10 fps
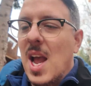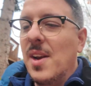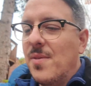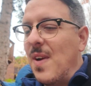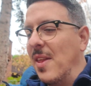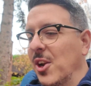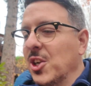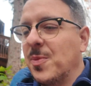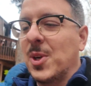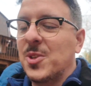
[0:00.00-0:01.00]
And
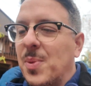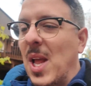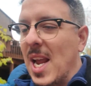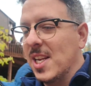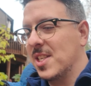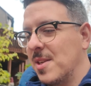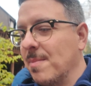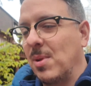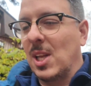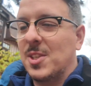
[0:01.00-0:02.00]
feathers plus planks
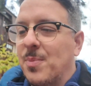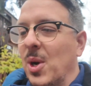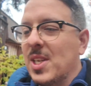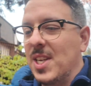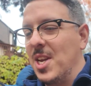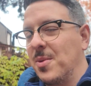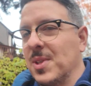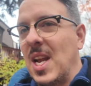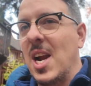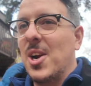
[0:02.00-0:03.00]
plus bricks
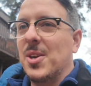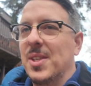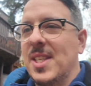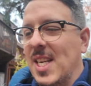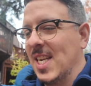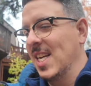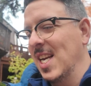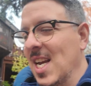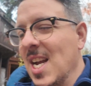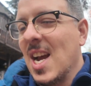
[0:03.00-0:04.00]
equals arrows.
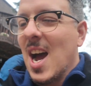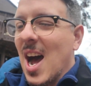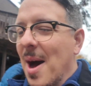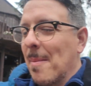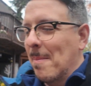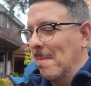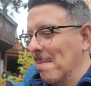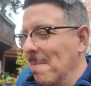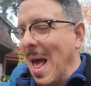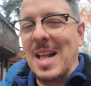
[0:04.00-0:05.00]

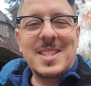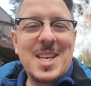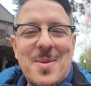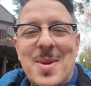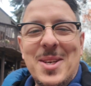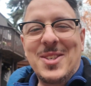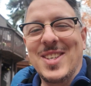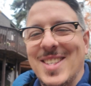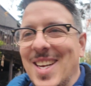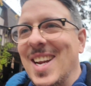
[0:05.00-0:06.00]
That's going to be
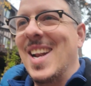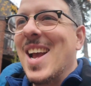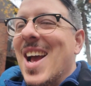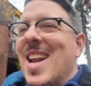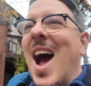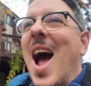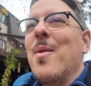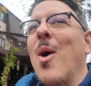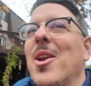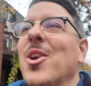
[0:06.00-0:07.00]
interesting. Now
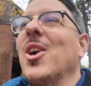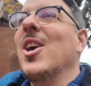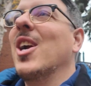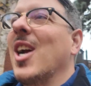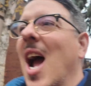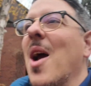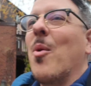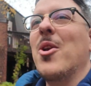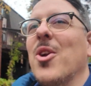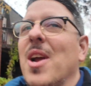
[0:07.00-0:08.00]
I wonder
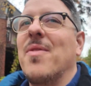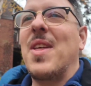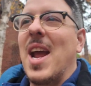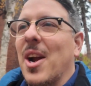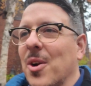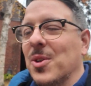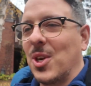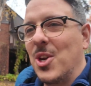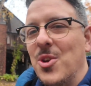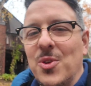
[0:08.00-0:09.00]
if the
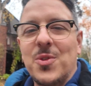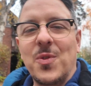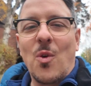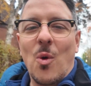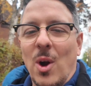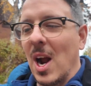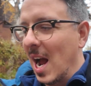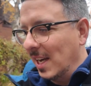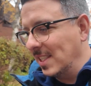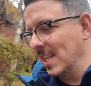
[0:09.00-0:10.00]
arrows are used for
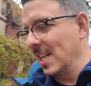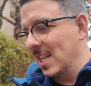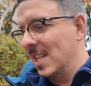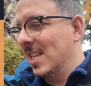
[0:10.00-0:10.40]
hunting.